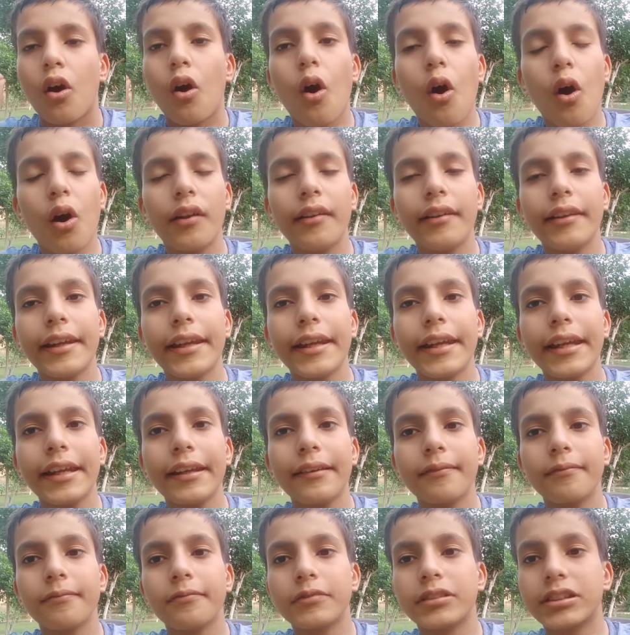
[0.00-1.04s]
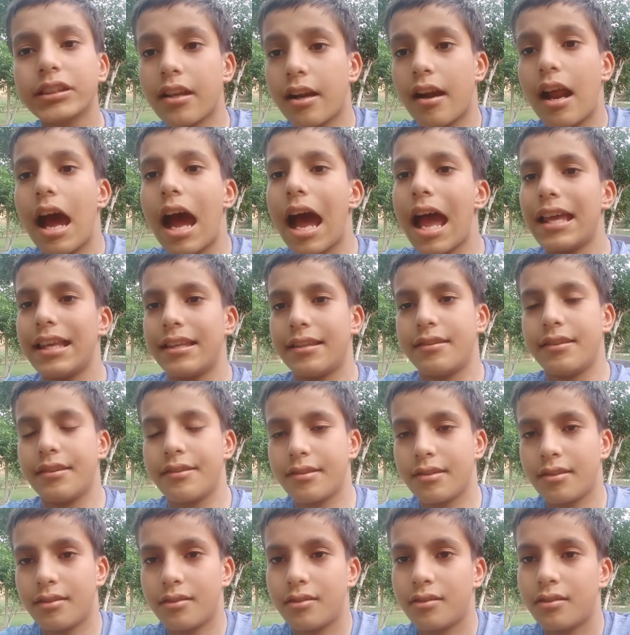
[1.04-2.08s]
only
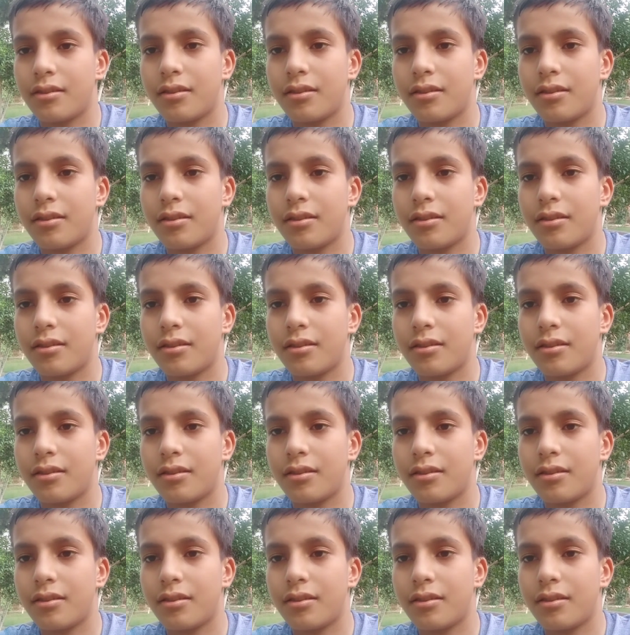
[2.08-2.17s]
tries